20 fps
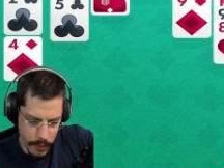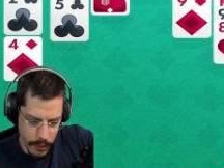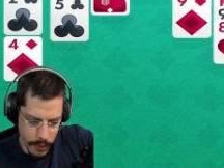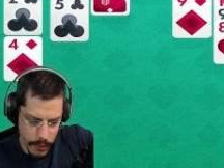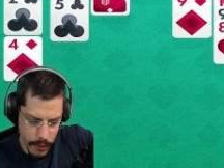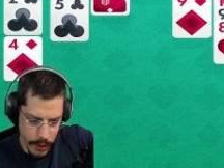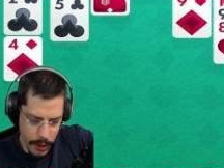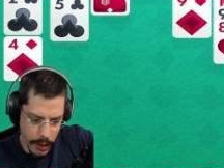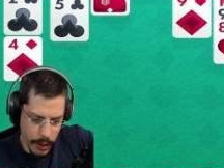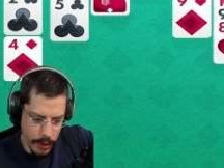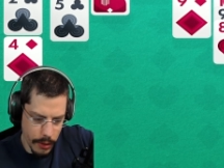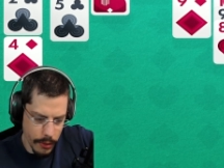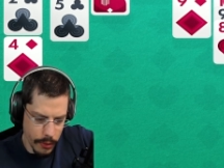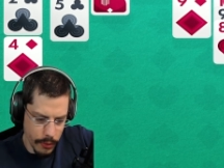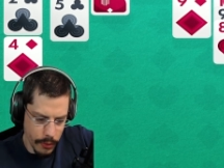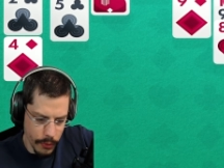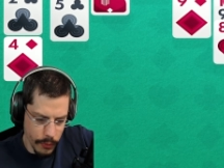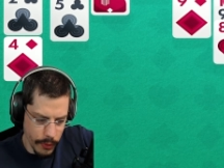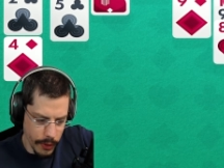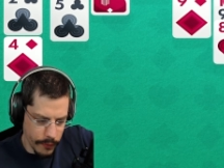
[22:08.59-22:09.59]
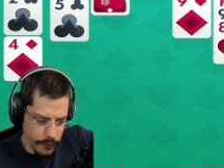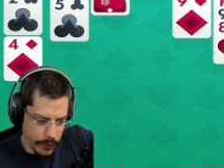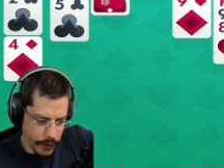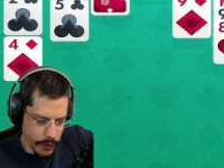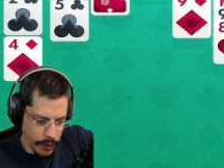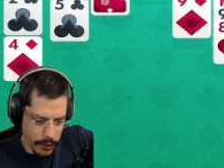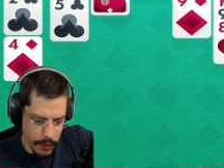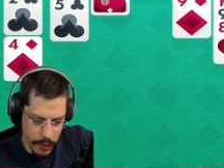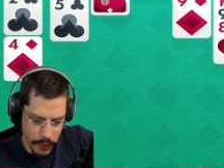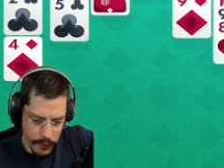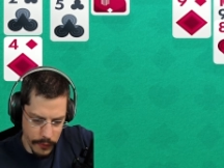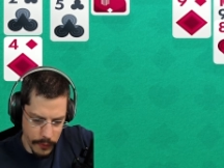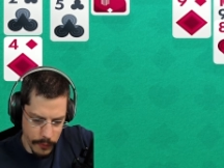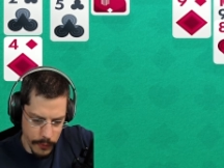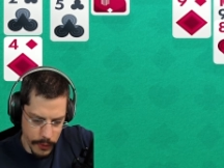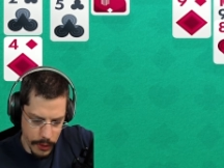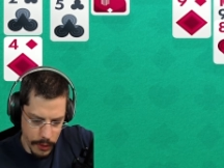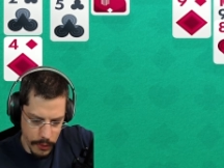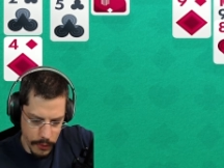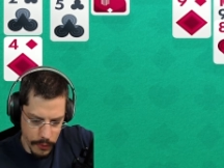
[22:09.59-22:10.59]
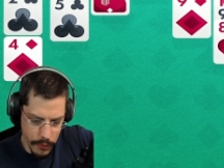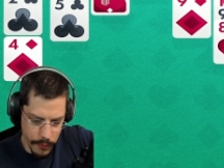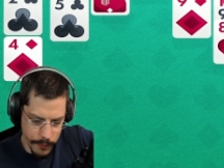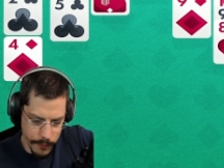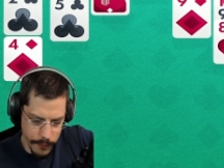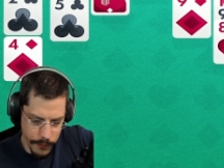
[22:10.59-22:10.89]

Okay, do we have a 10 somewhere? No.